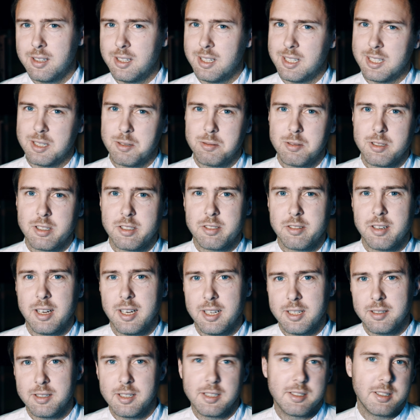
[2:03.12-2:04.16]
then I will
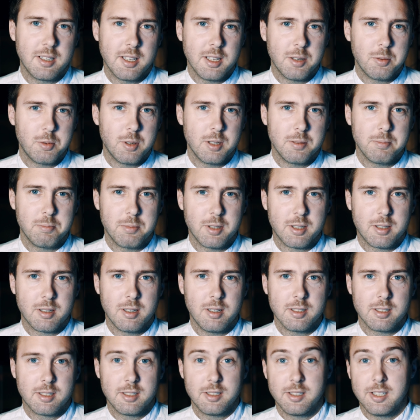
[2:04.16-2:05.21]
try another one
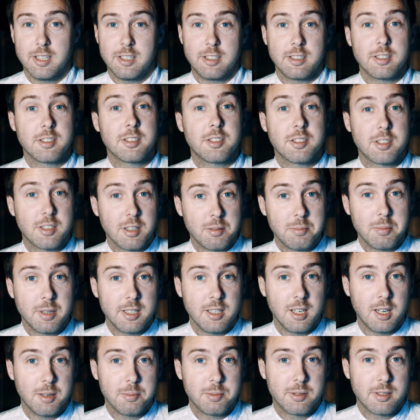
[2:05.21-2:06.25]
because there are so
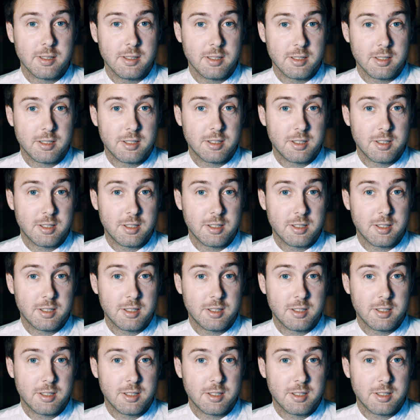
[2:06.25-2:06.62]
many options.